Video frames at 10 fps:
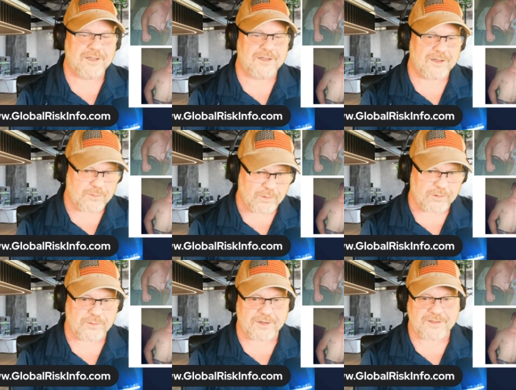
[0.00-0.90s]
Of
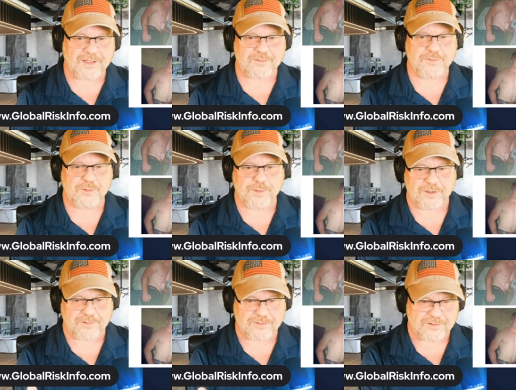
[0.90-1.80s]
course, we had to take a few
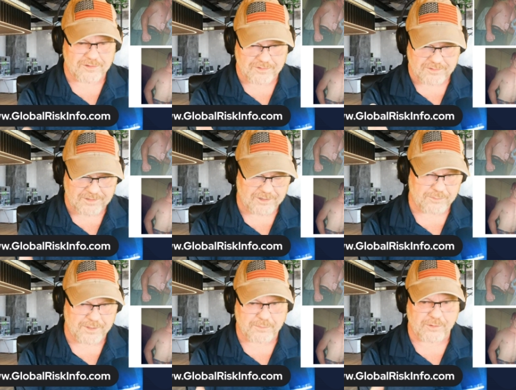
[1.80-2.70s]
pictures. This is, you
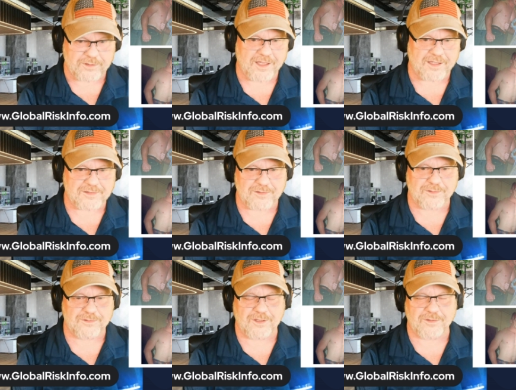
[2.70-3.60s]
know, me pre
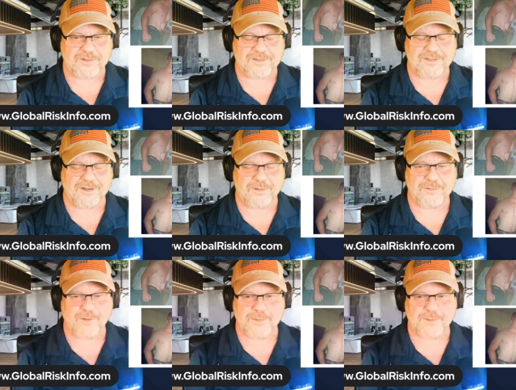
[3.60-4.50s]
tattoos. I was, you know,
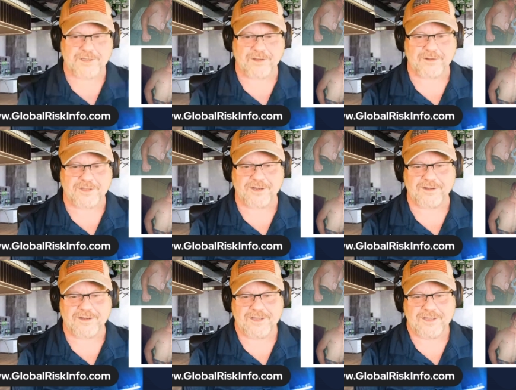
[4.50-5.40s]
quite a bit younger
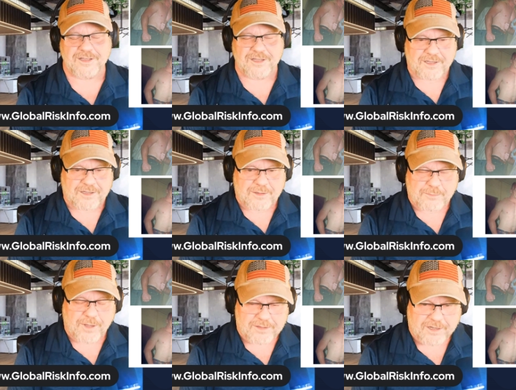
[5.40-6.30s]
there.
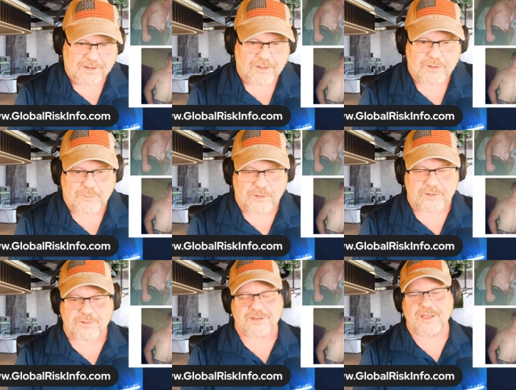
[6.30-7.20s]
But like all good
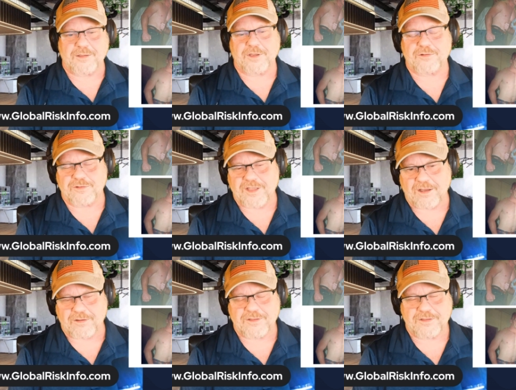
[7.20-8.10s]
Marines, we had to take pictures.
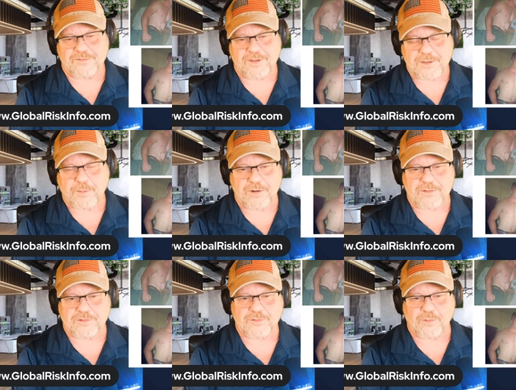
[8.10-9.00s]
Now, the funny part of
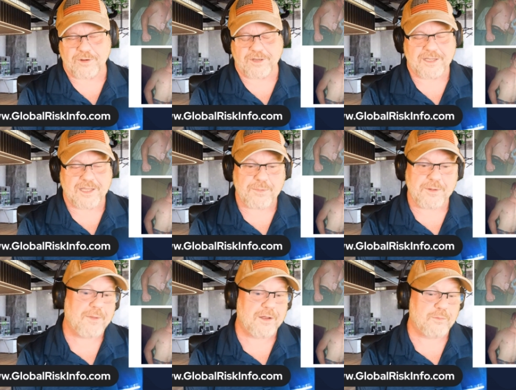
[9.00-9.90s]
the story, keep in
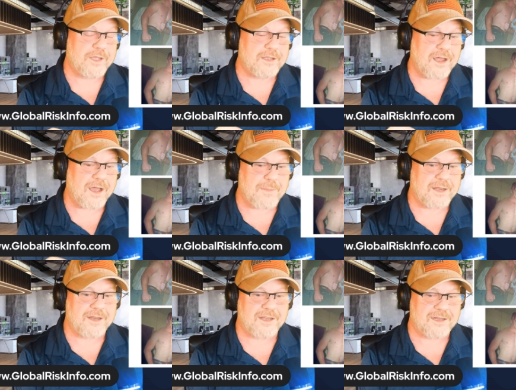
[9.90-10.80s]
mind, we had not
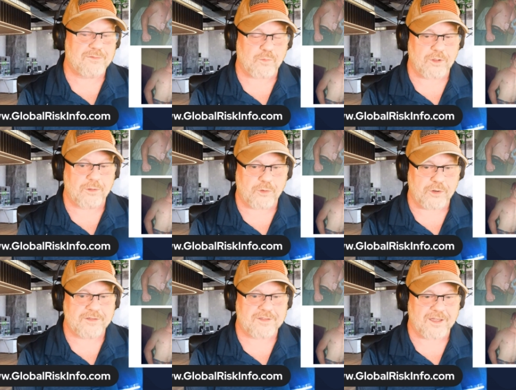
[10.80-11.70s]
met any of the Royal
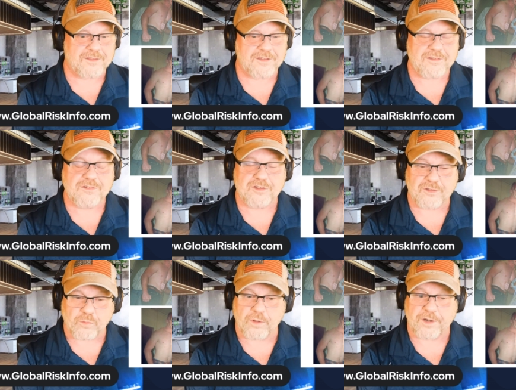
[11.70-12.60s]
Marines yet. This is
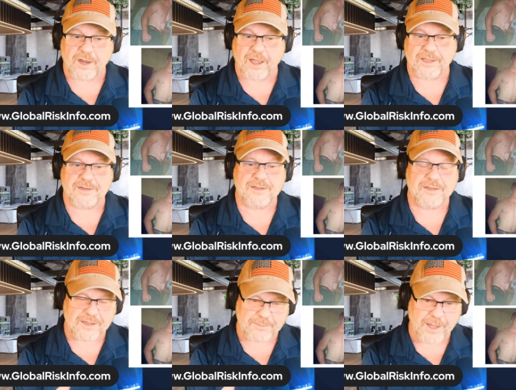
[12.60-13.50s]
just one night
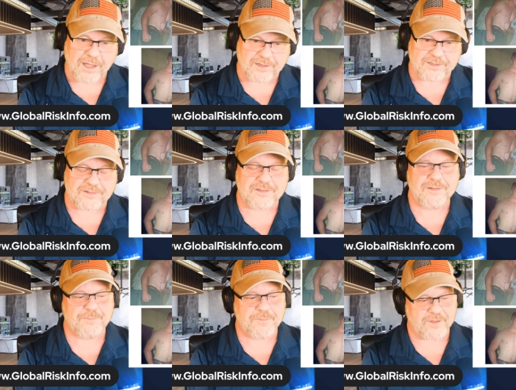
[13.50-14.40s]
at Bally's.
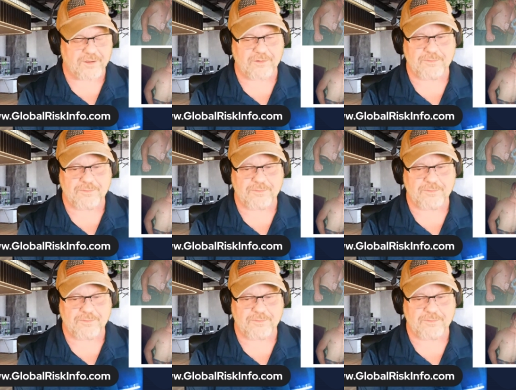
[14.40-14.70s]
So